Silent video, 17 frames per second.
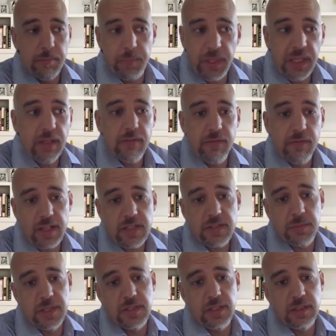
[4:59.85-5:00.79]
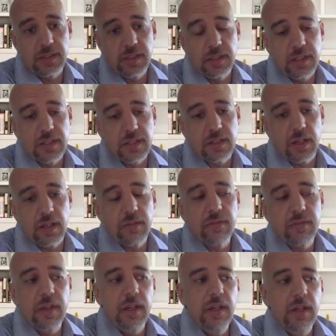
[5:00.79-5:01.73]
Big investments into this
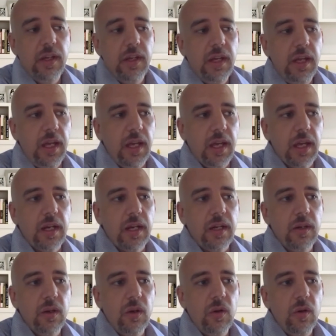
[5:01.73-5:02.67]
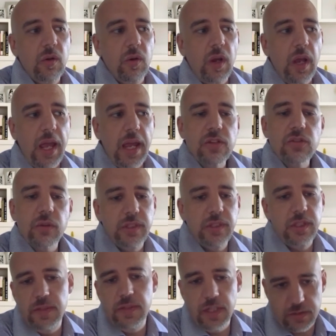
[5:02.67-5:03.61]
stuff, and Android
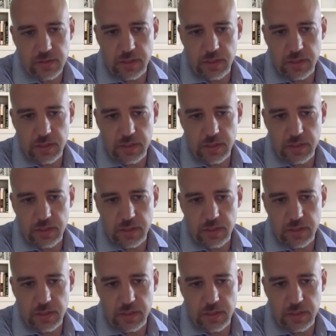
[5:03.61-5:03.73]
TV doesn't